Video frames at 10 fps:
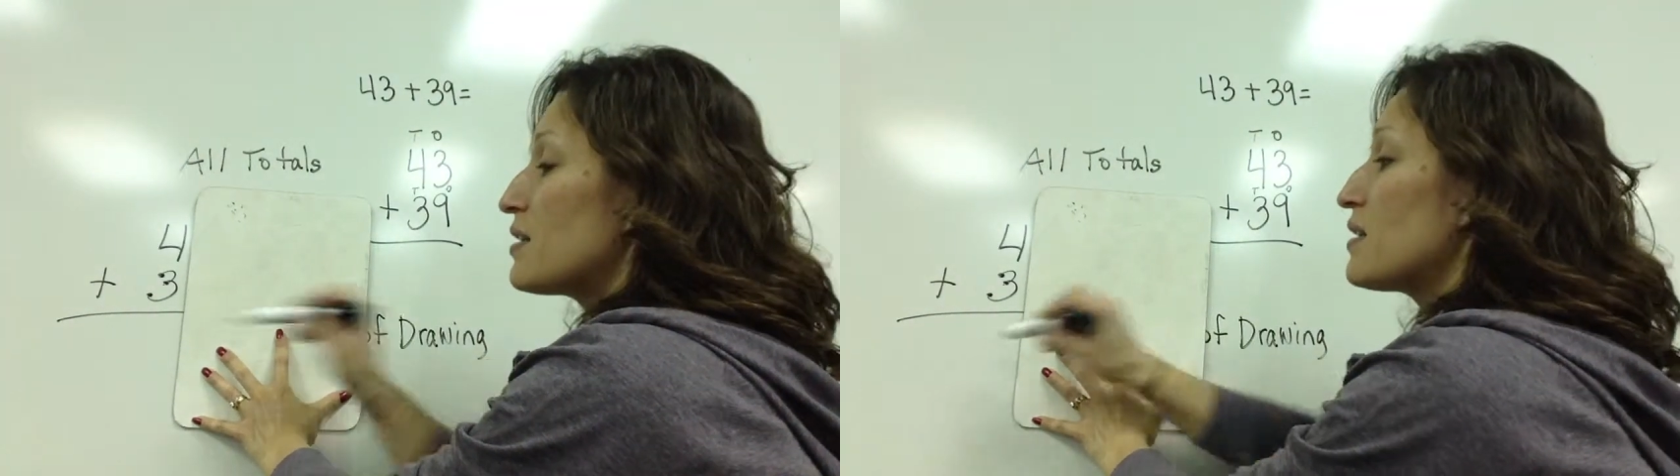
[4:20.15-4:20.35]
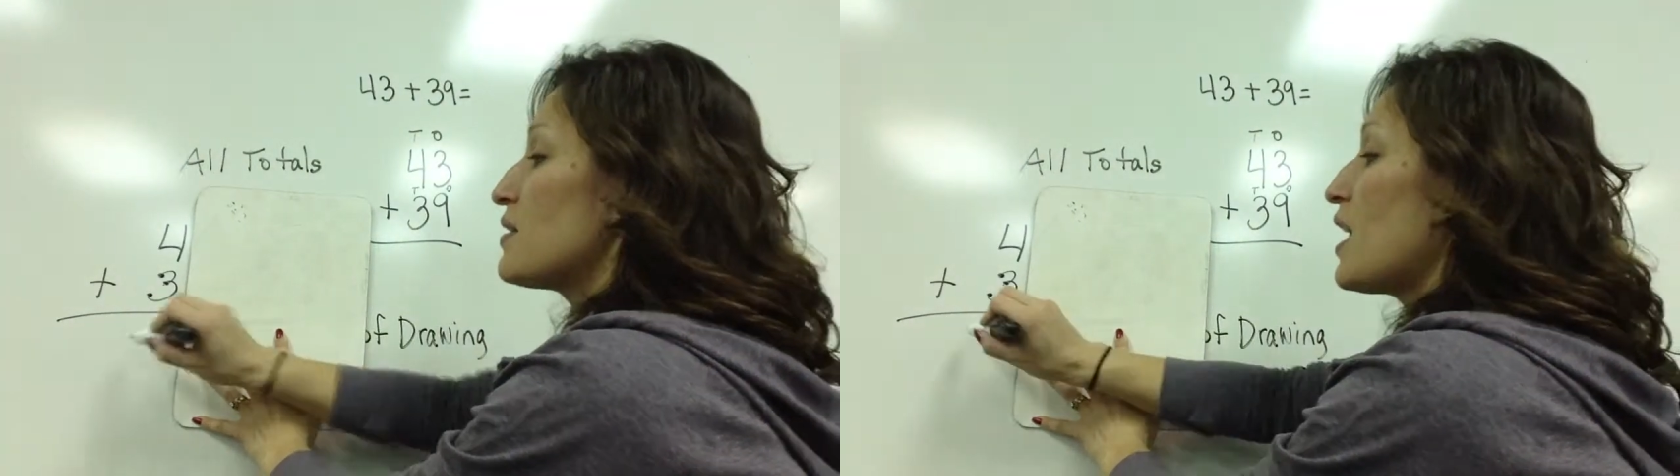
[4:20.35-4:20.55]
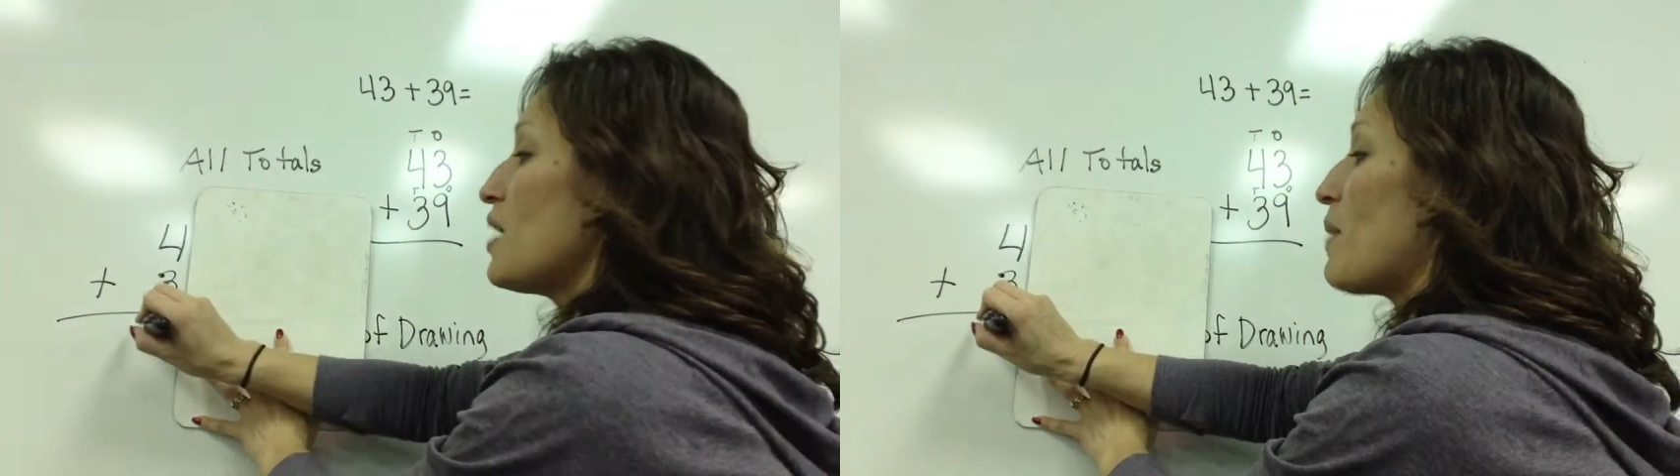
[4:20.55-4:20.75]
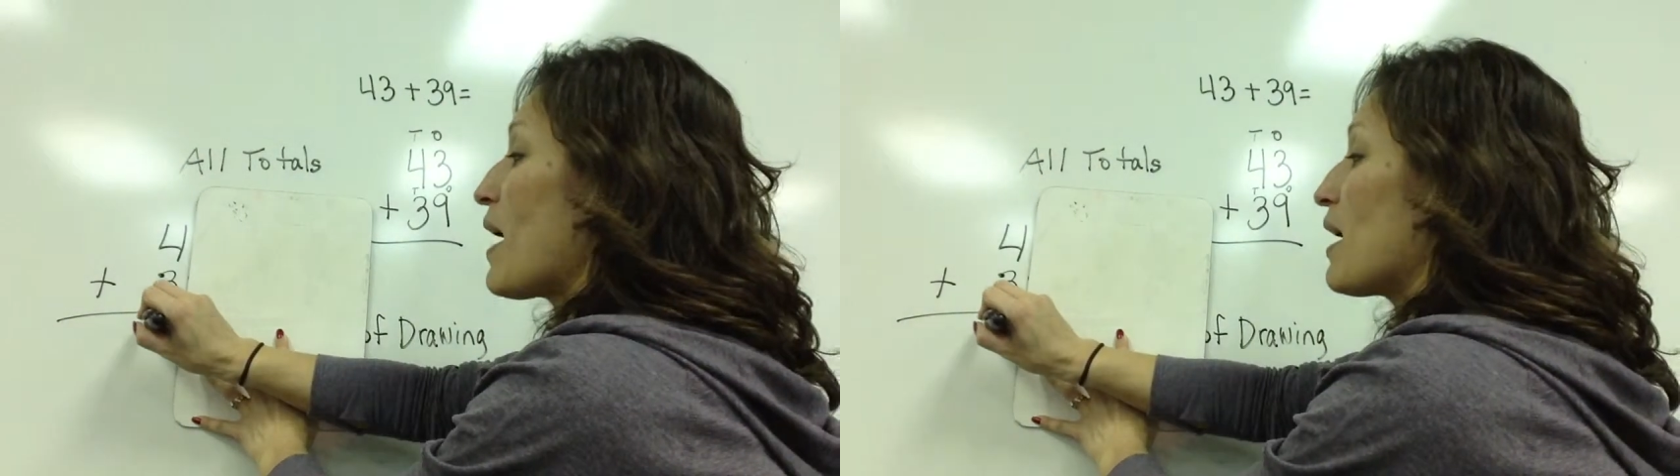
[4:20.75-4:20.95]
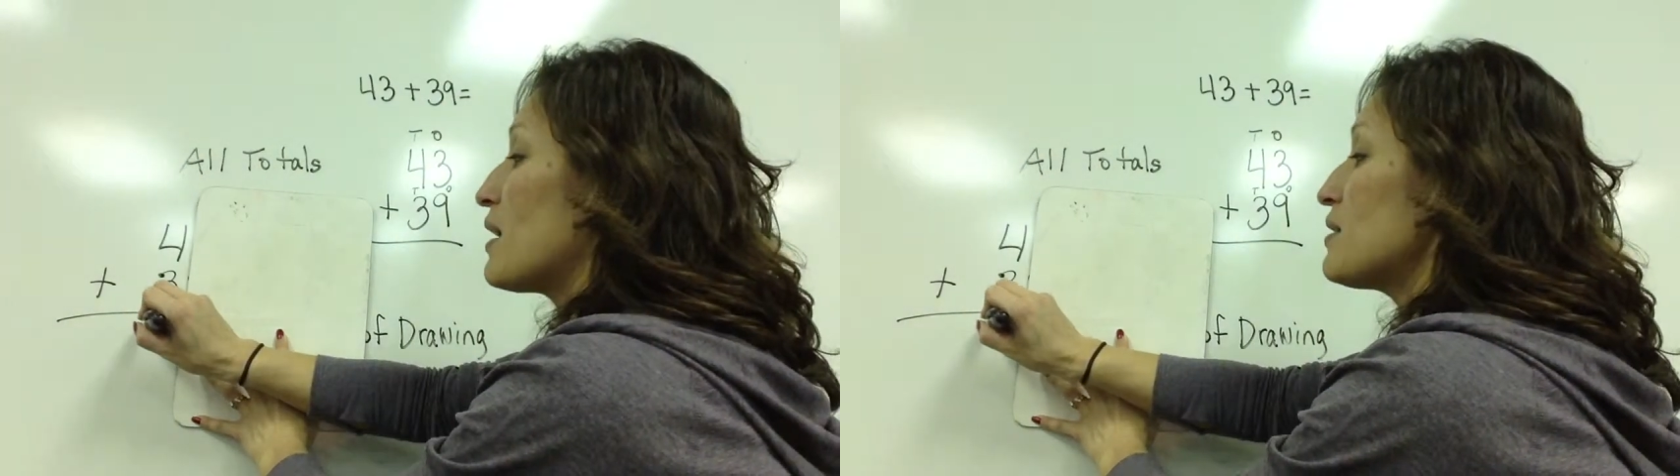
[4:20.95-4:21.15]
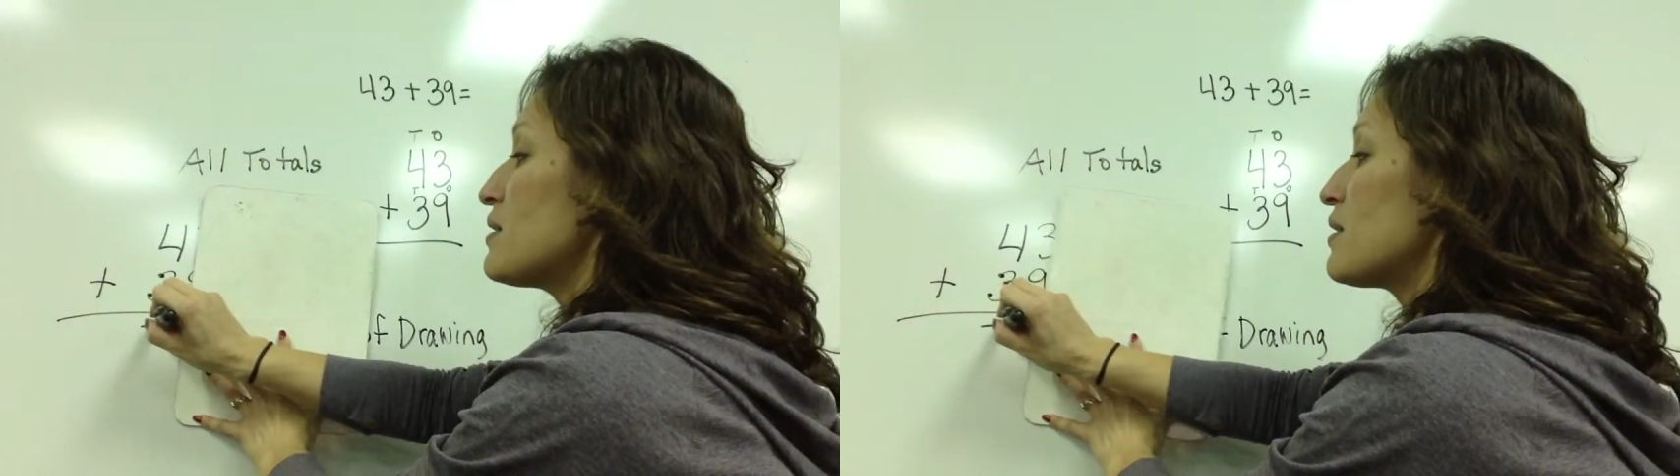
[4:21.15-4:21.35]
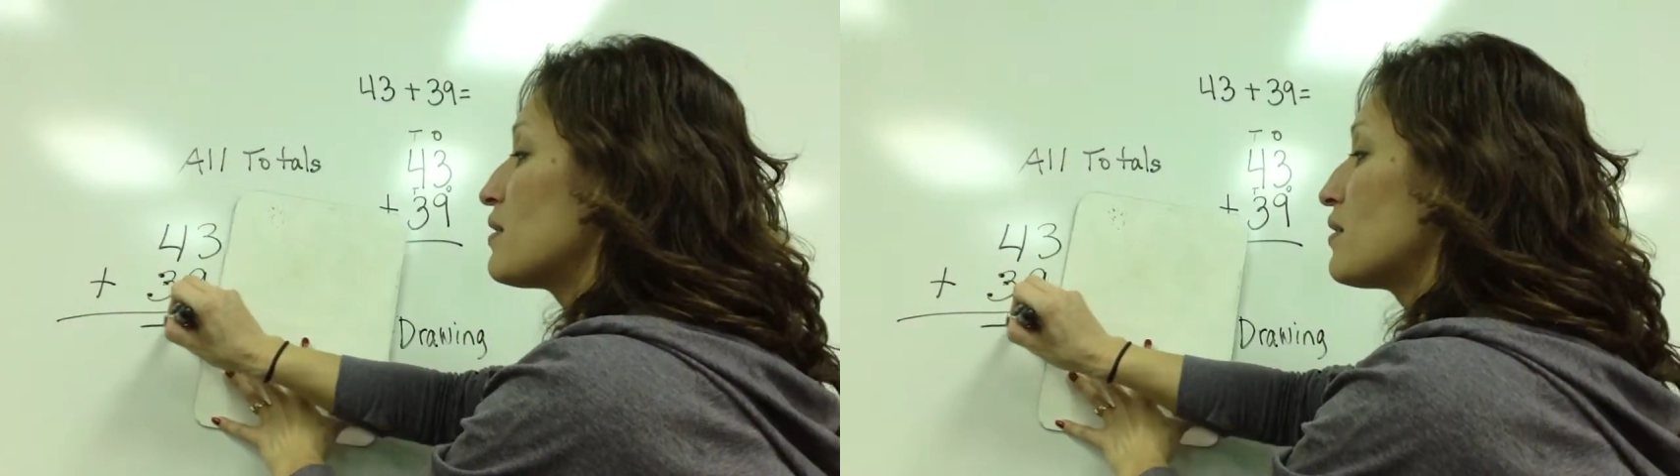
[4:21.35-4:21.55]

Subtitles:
the same as